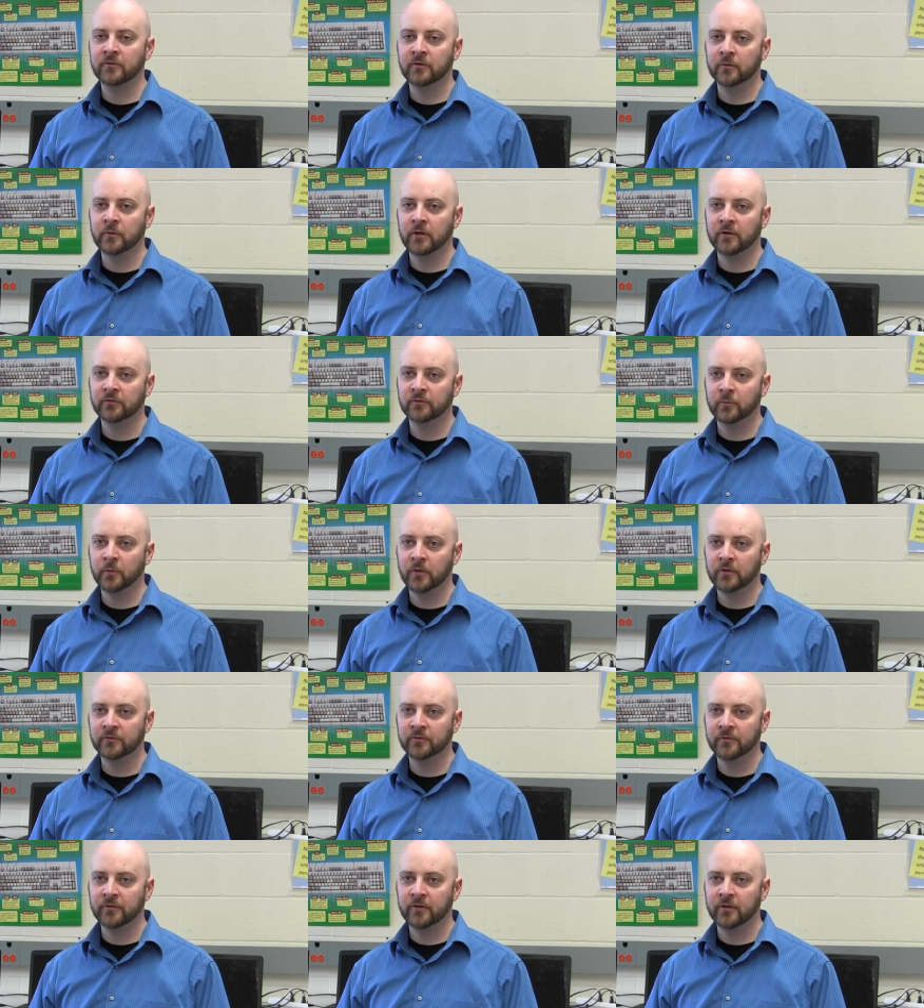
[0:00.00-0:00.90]
to us
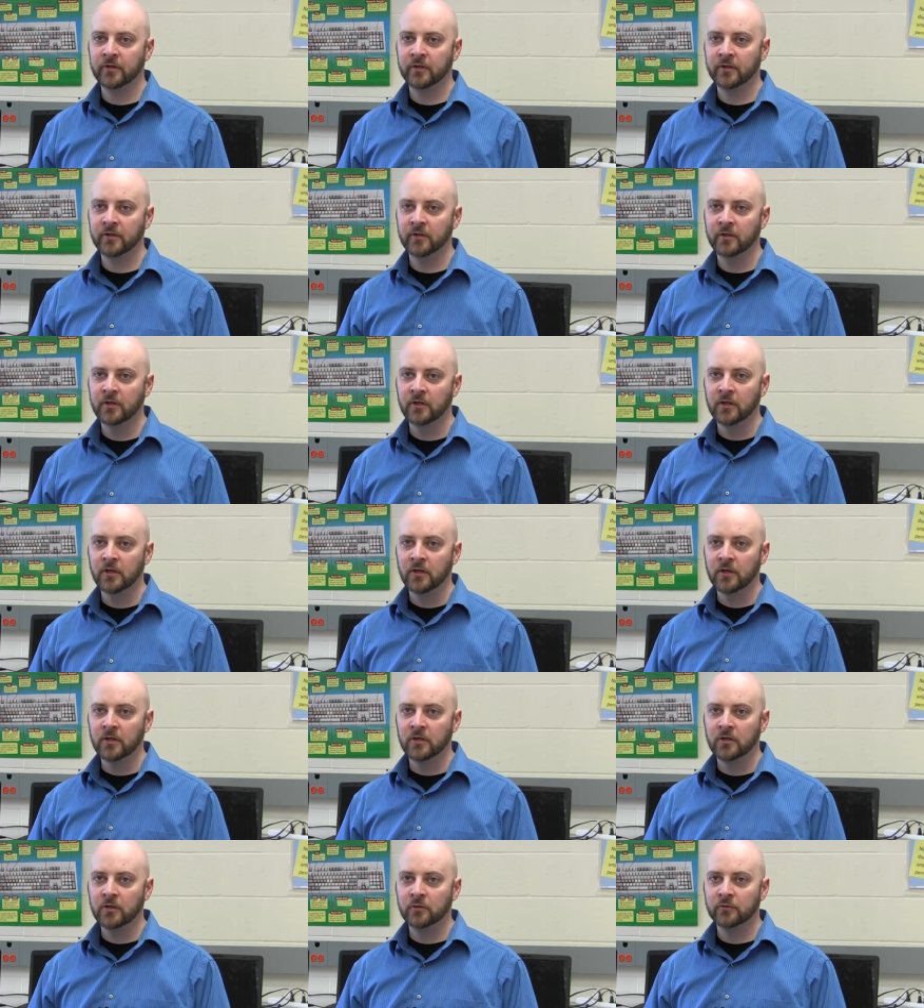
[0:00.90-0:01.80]
was the
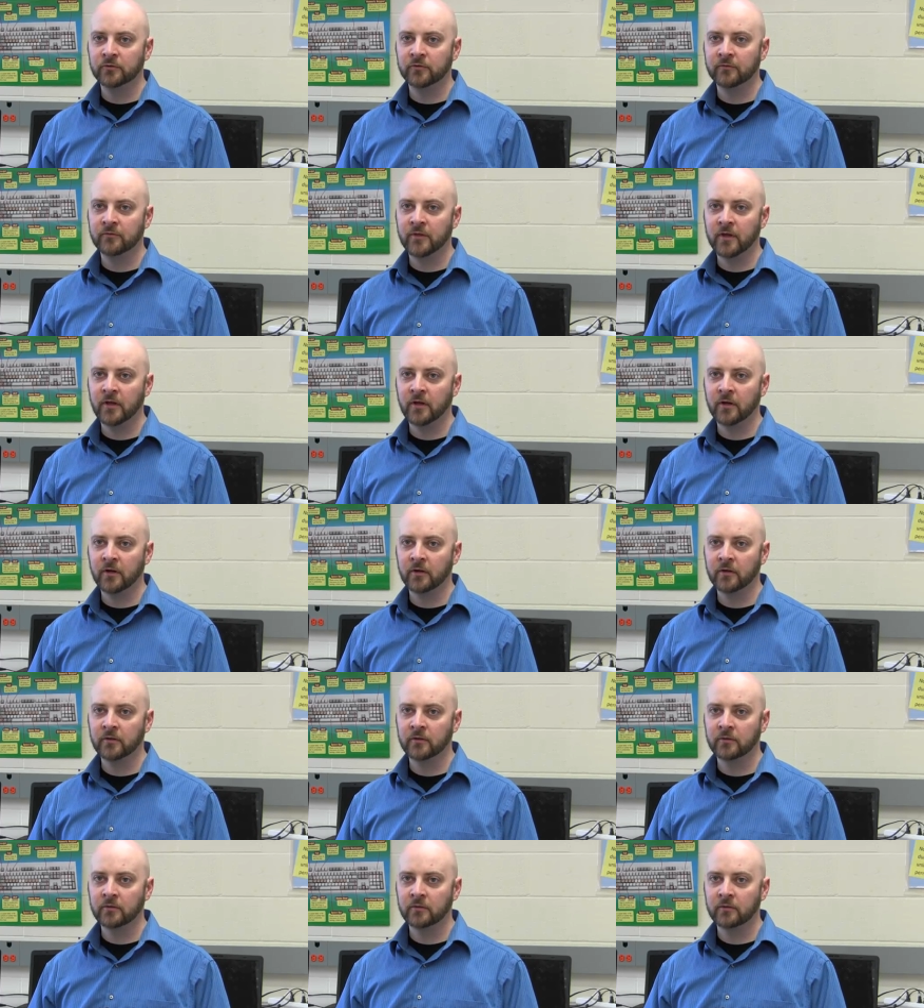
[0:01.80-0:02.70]
use of
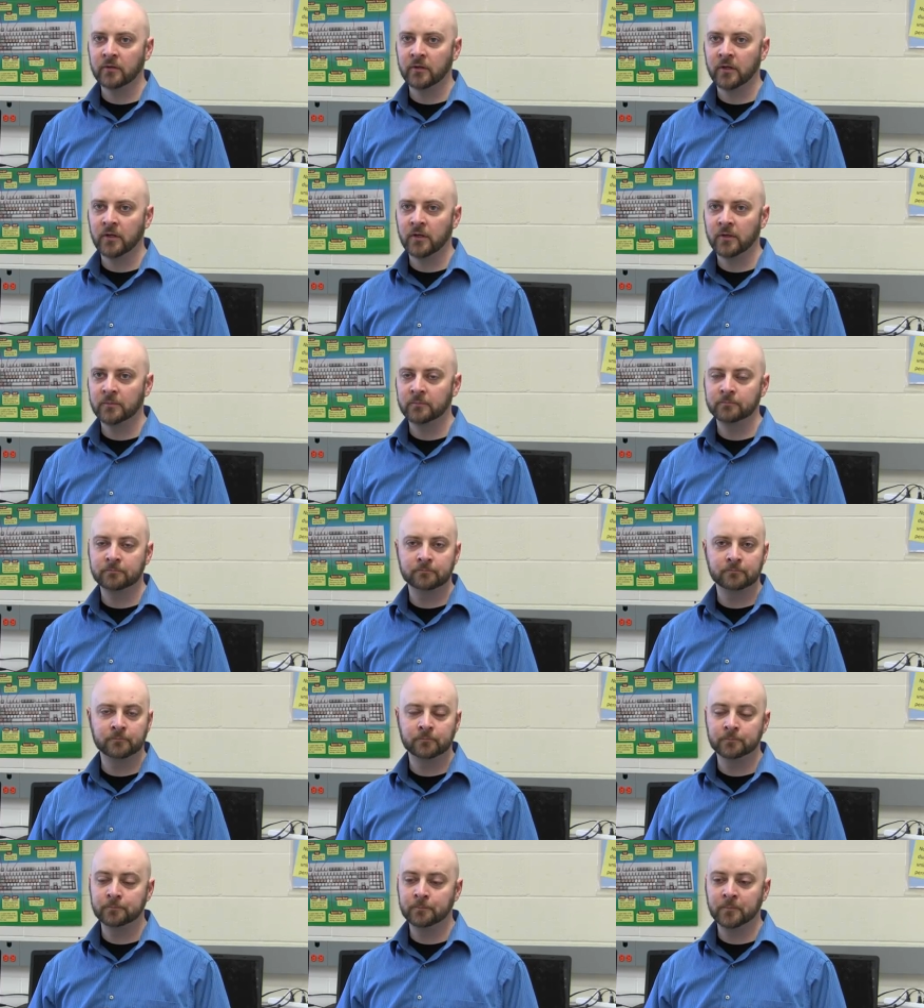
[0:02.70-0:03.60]
their uh, um,
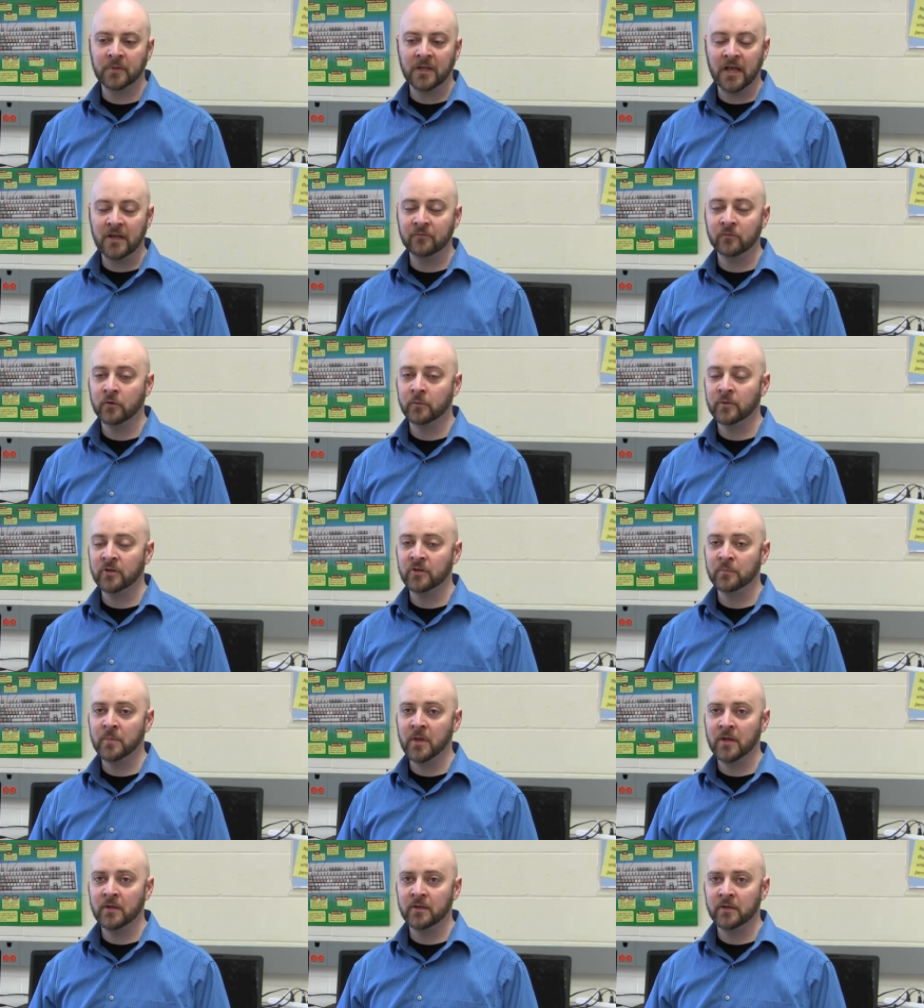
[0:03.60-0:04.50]

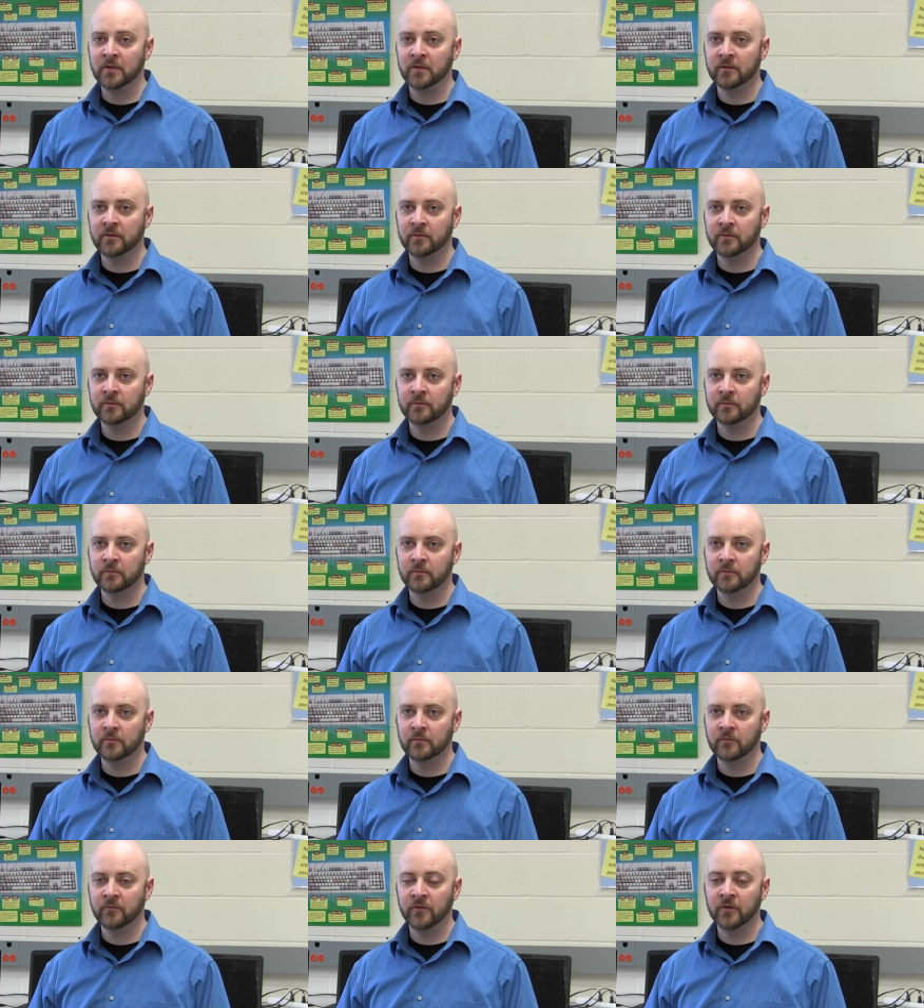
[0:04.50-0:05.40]
platform-independent
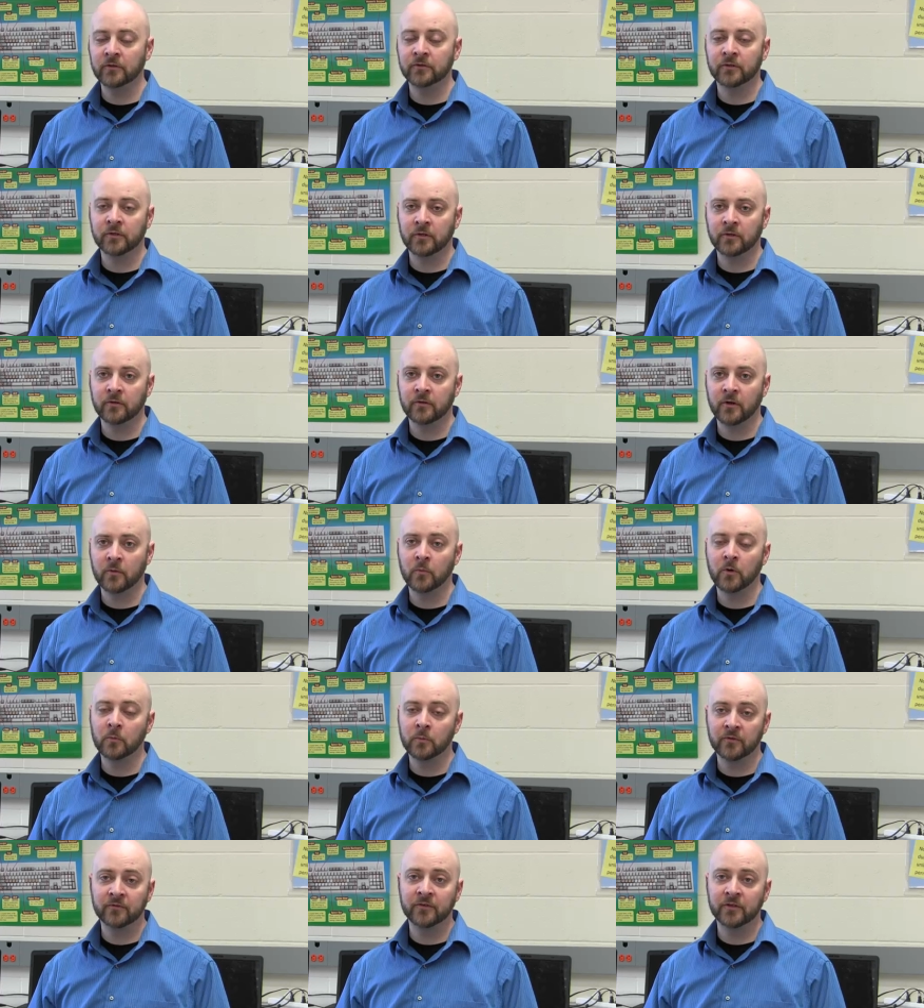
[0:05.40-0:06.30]
filter, their
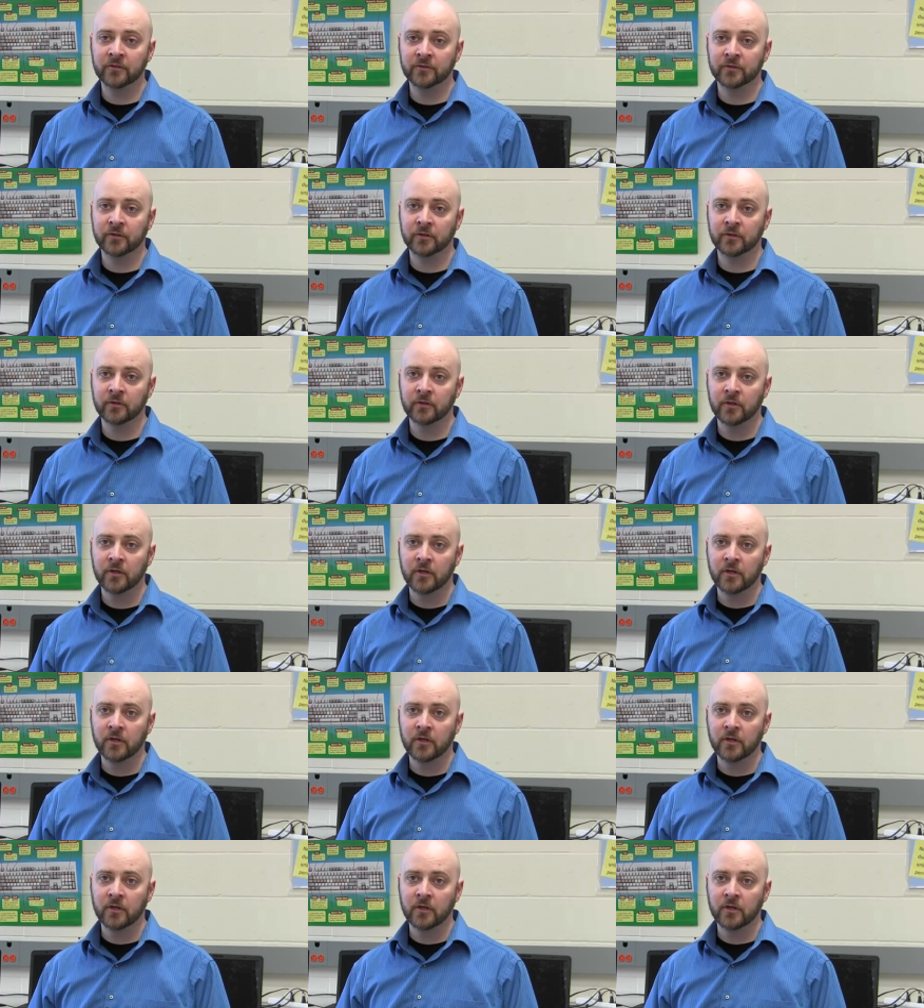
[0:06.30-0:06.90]
mobile filter.